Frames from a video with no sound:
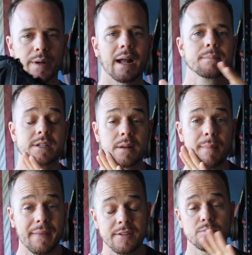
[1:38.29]
I'm just gonna
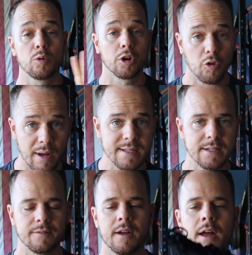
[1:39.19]
make this more
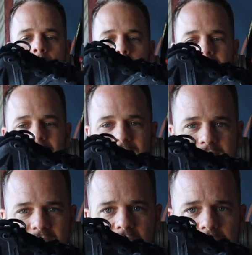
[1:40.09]
aggressive, but
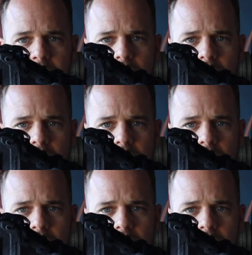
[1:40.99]
inside of these